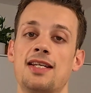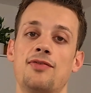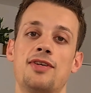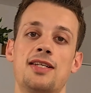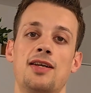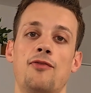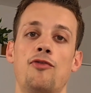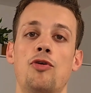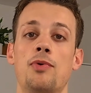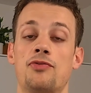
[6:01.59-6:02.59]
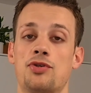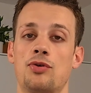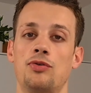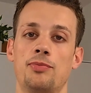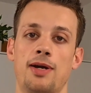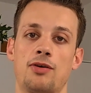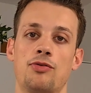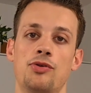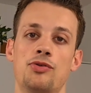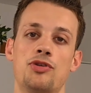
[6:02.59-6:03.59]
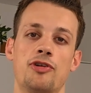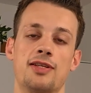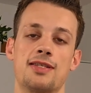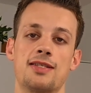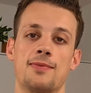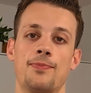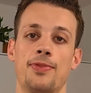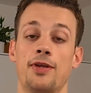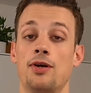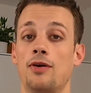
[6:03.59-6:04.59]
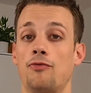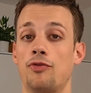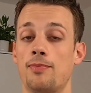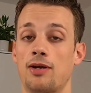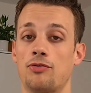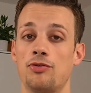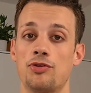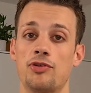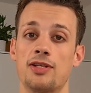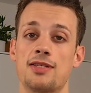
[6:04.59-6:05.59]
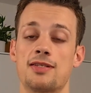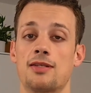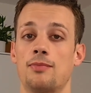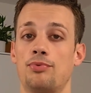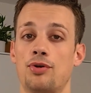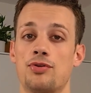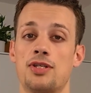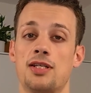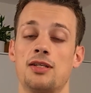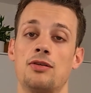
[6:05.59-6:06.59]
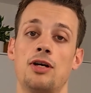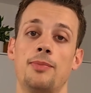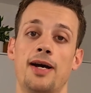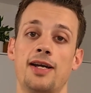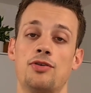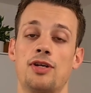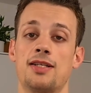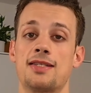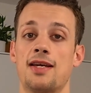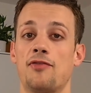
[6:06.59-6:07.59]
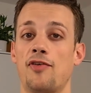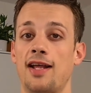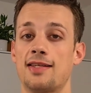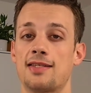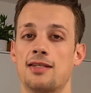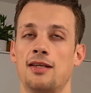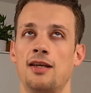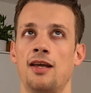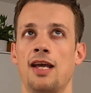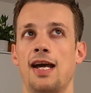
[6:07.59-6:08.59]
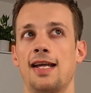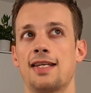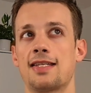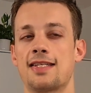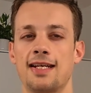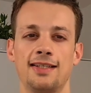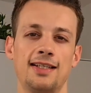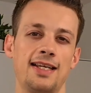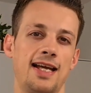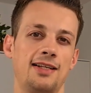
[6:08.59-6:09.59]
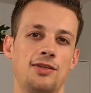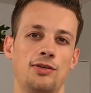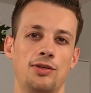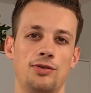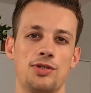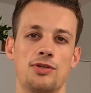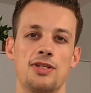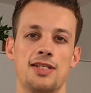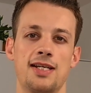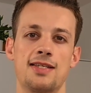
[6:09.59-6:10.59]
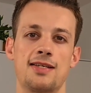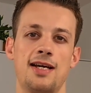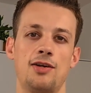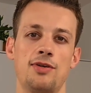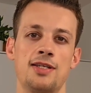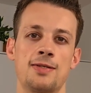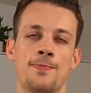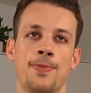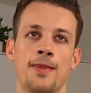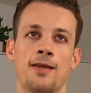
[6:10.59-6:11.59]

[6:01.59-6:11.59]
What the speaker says: are delivered in form of so-called macronutrients. There are three macronutrients: protein, carbohydrates, and fats. And technically, alcohol also contains calories,